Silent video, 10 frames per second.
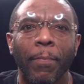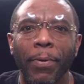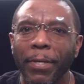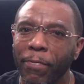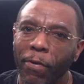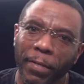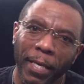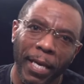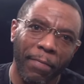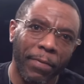putting forth
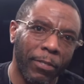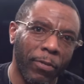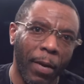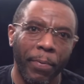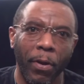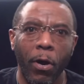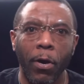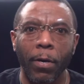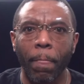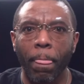the effort to drop
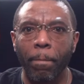y'all